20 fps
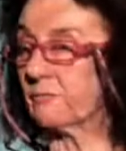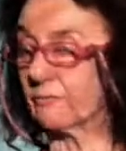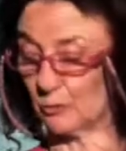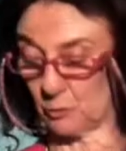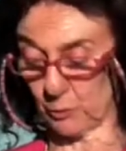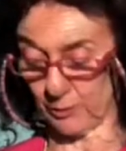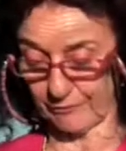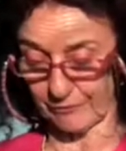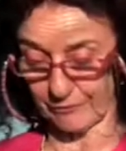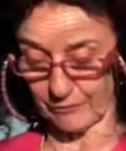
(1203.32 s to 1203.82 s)
of the
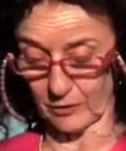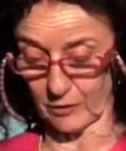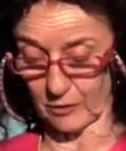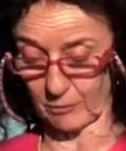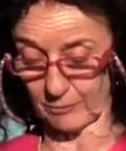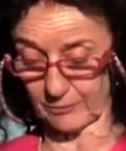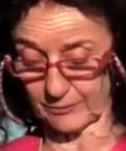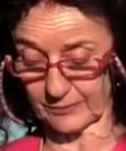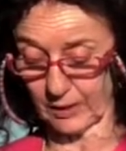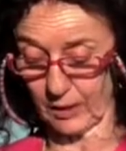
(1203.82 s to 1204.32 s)

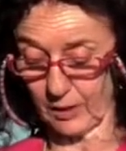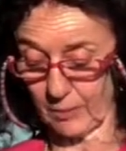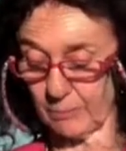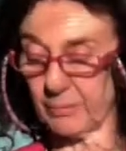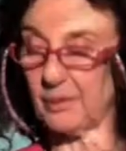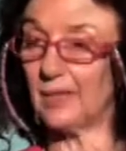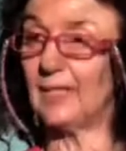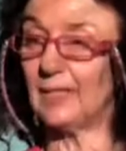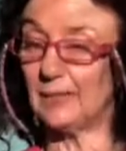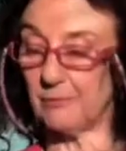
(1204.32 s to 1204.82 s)
Reformed
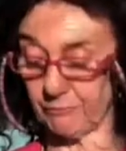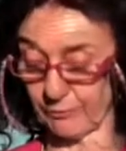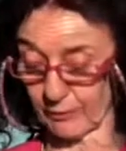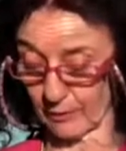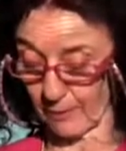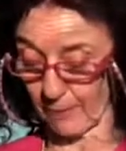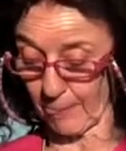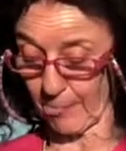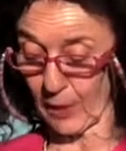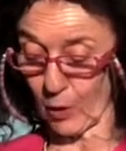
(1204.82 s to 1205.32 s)

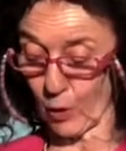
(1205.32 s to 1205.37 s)
believer